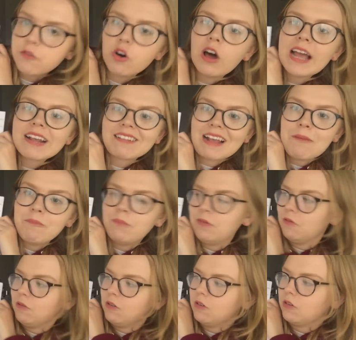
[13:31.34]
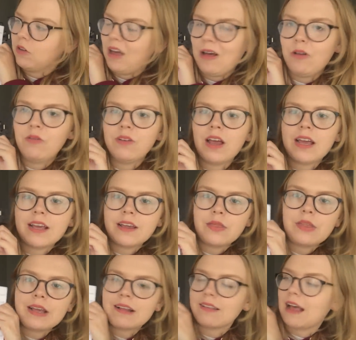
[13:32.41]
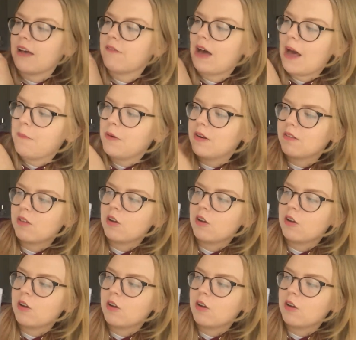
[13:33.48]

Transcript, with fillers: I've got examples of like things that have happened.